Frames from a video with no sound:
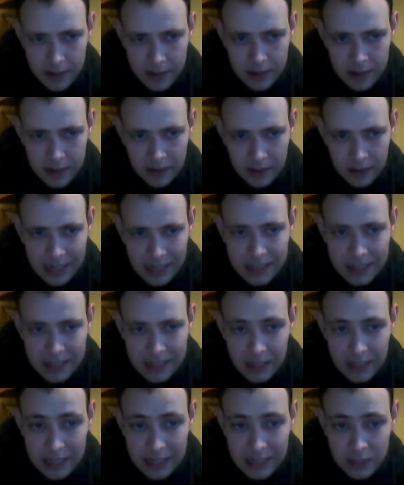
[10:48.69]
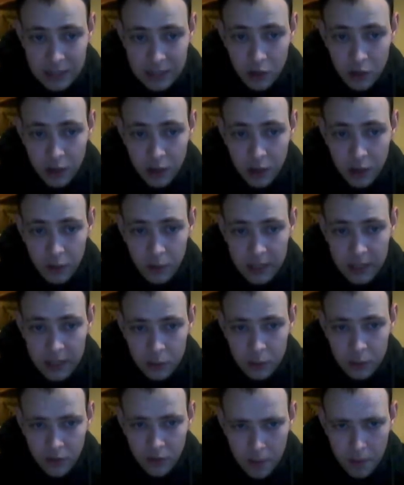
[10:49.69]
The last Katatonia released
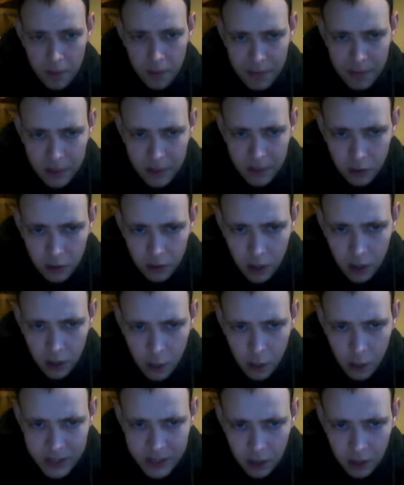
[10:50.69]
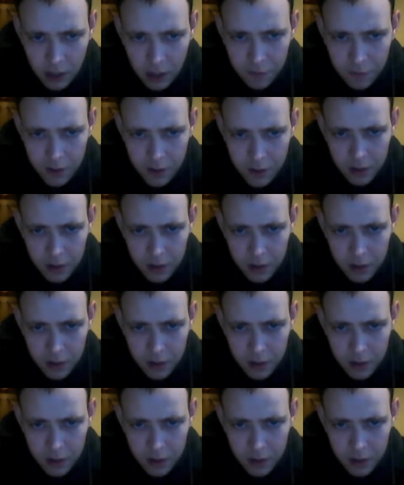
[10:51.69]
with Michael Oritoft.